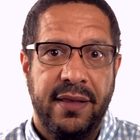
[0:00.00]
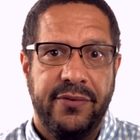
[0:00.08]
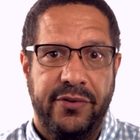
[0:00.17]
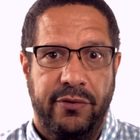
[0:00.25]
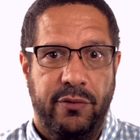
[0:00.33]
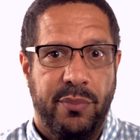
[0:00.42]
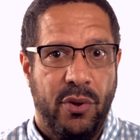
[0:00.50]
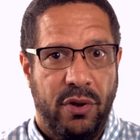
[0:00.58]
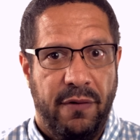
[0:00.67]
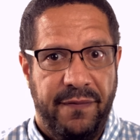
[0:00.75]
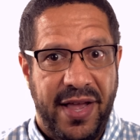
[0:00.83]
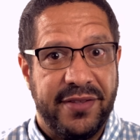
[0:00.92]
to pull a
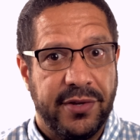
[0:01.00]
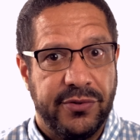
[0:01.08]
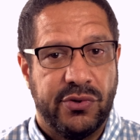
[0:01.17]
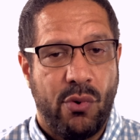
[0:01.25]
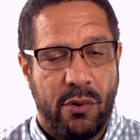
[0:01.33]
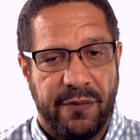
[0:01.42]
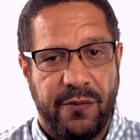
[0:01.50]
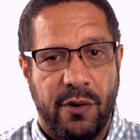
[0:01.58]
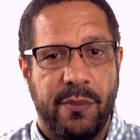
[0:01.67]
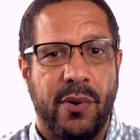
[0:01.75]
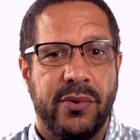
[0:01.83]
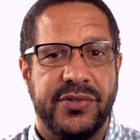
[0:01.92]
Vantage score for a
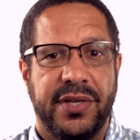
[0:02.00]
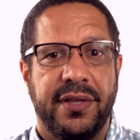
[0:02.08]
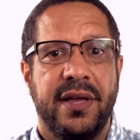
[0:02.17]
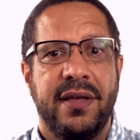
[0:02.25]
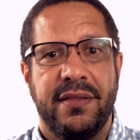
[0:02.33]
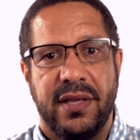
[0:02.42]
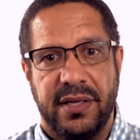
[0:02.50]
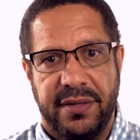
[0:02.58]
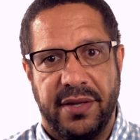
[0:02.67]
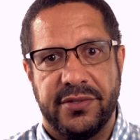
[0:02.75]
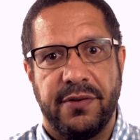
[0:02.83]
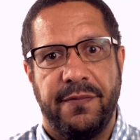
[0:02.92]
person than it
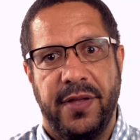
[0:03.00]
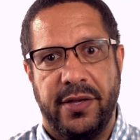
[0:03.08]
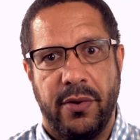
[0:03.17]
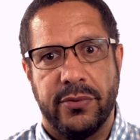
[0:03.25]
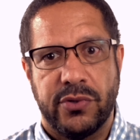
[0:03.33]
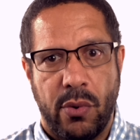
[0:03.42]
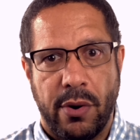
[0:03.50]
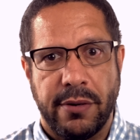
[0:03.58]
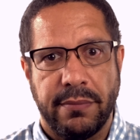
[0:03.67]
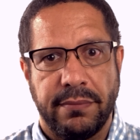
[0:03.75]
does a FICO score.